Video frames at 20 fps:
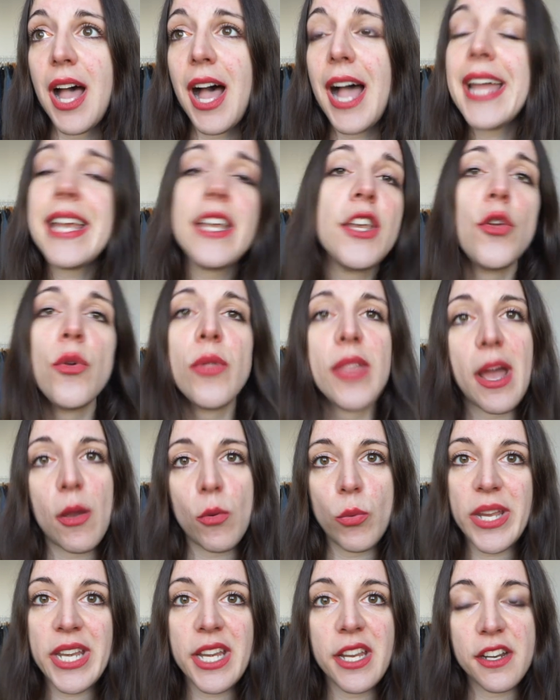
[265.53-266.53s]
I knew
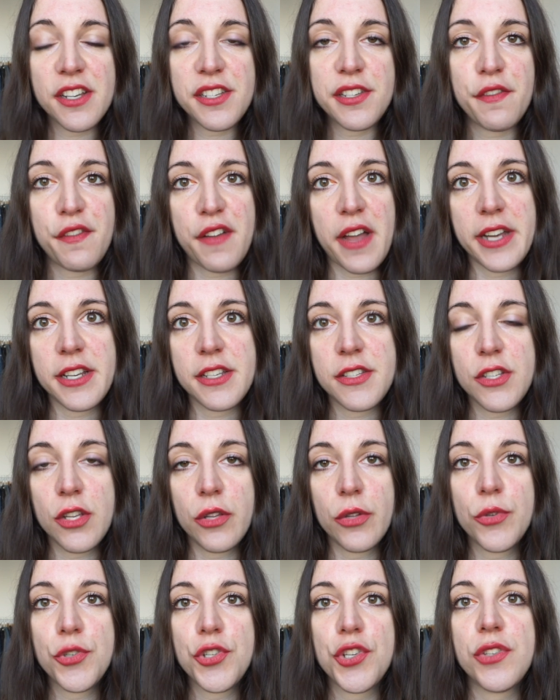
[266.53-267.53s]
that we needed to find a
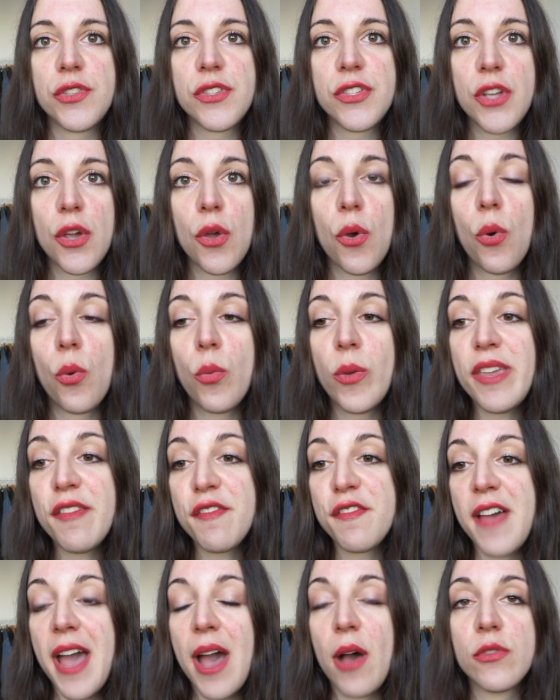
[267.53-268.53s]
solution. So we
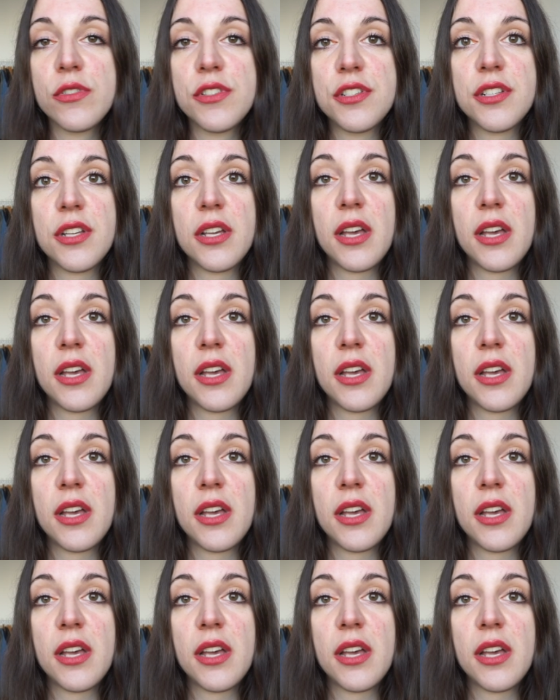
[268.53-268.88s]
found